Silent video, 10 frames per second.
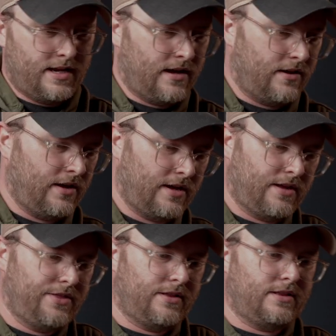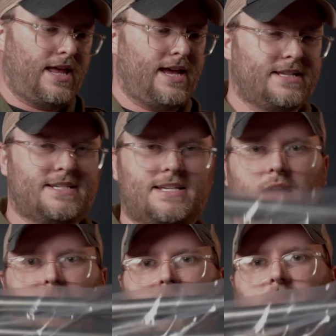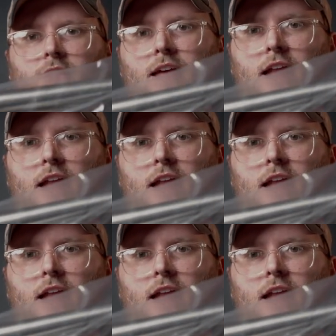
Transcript: now the legs, I mean,